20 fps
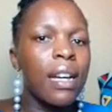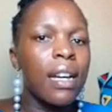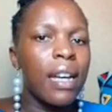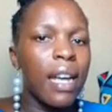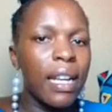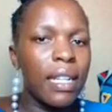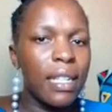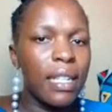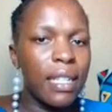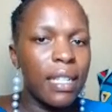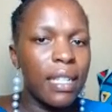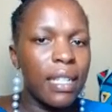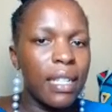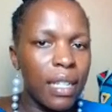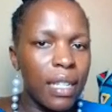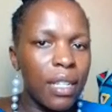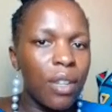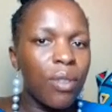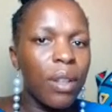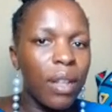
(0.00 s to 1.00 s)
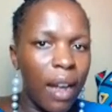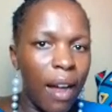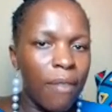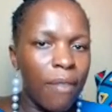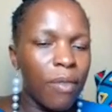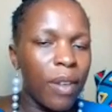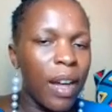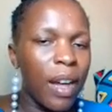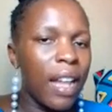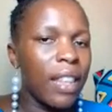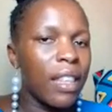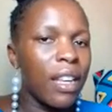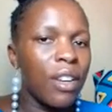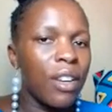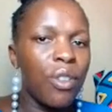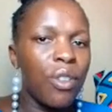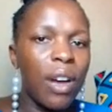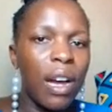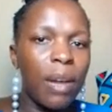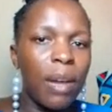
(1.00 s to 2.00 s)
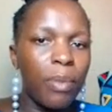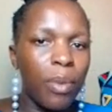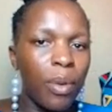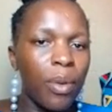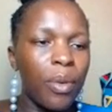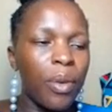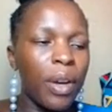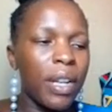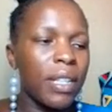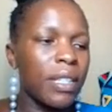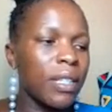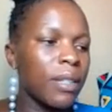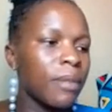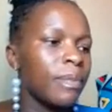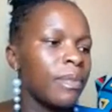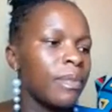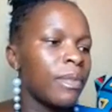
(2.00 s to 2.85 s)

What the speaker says: Get started with Canva, and then you can progress.